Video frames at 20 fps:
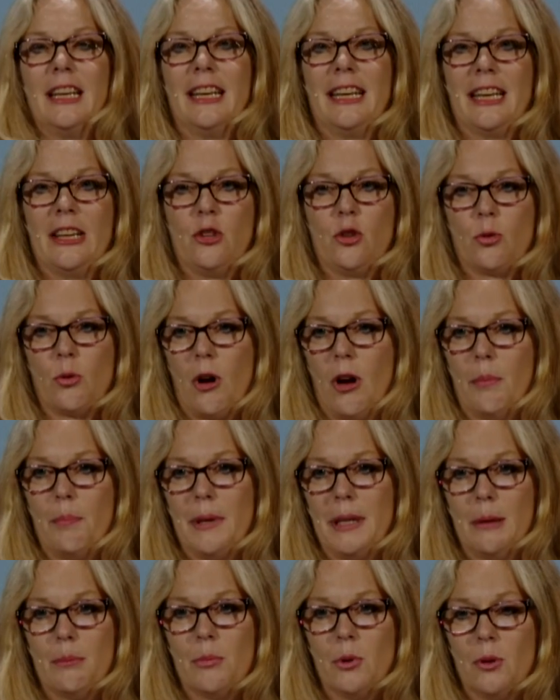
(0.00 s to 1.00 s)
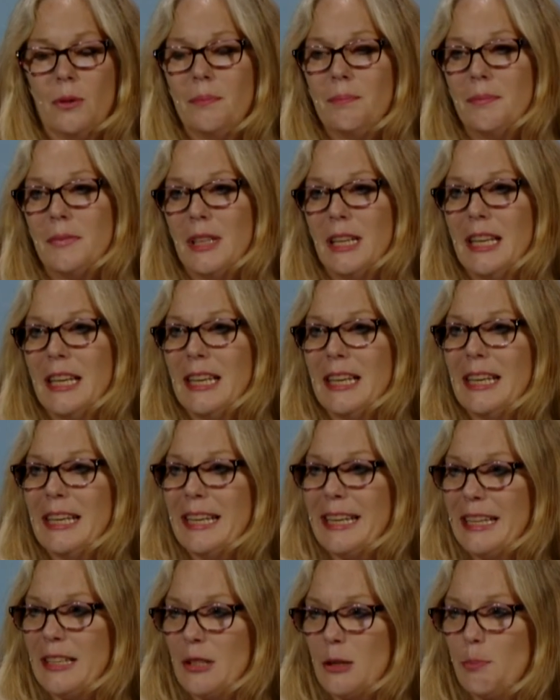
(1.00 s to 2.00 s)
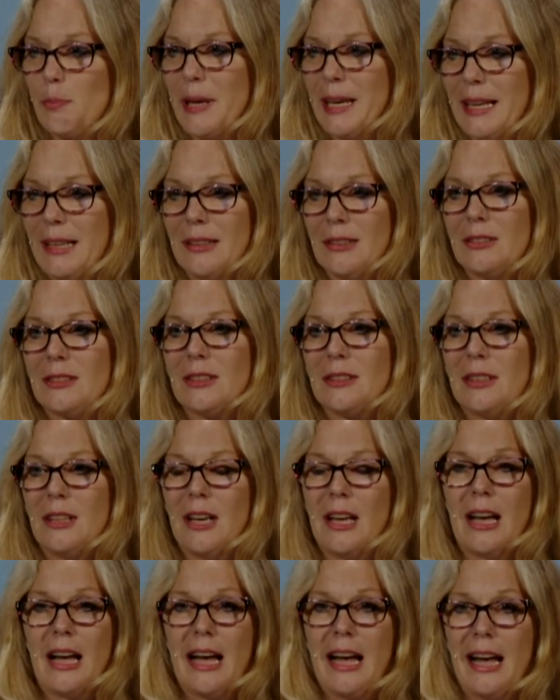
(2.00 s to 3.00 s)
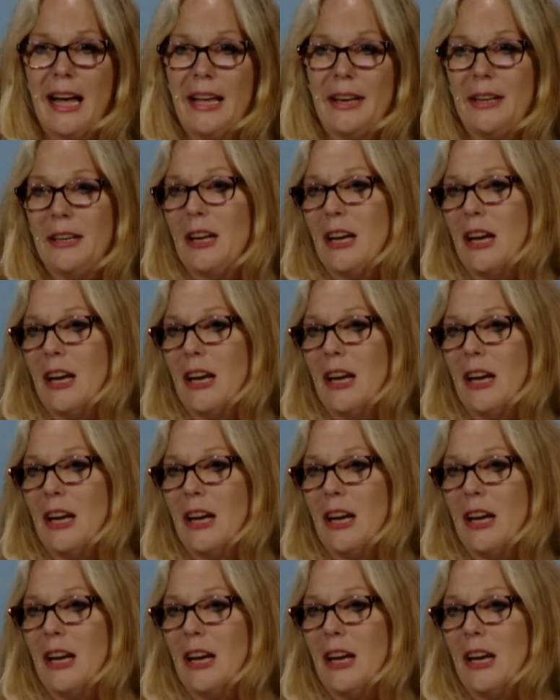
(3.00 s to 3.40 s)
and draw people. It depends on